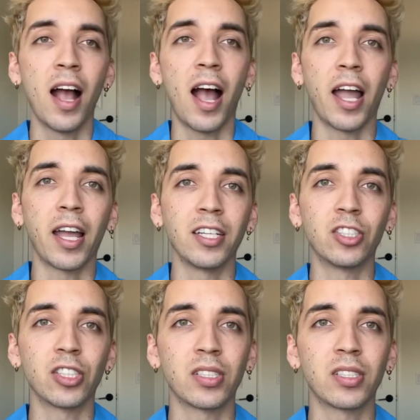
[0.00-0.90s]
I
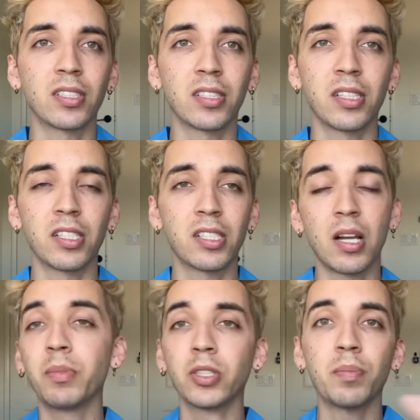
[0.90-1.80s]
just
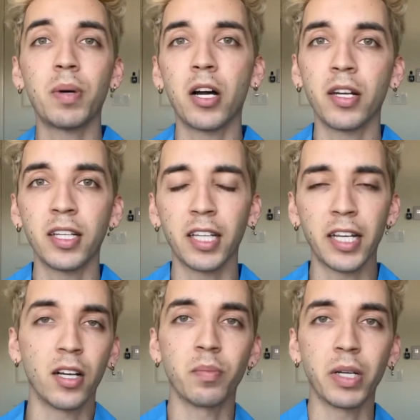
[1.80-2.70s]
stumbled upon it
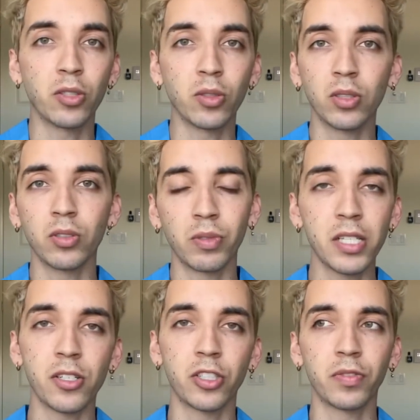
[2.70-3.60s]
on my Google
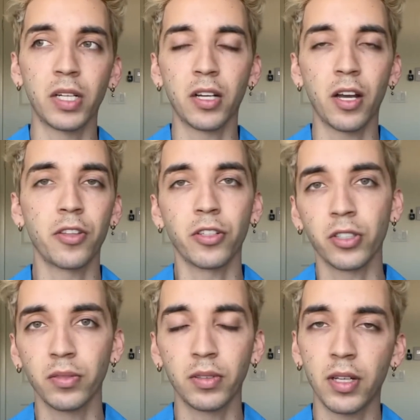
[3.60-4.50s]
research of other
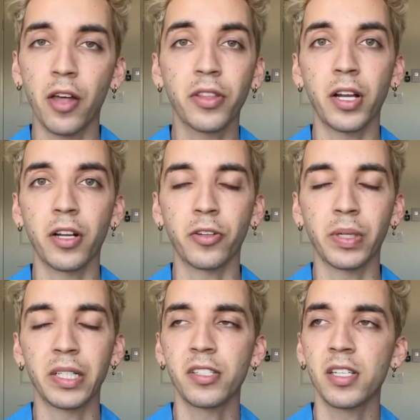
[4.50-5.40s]
healthcare
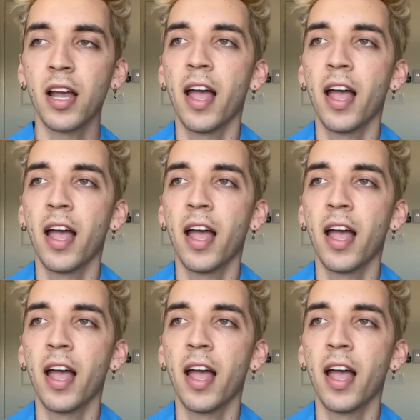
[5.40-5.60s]
careers.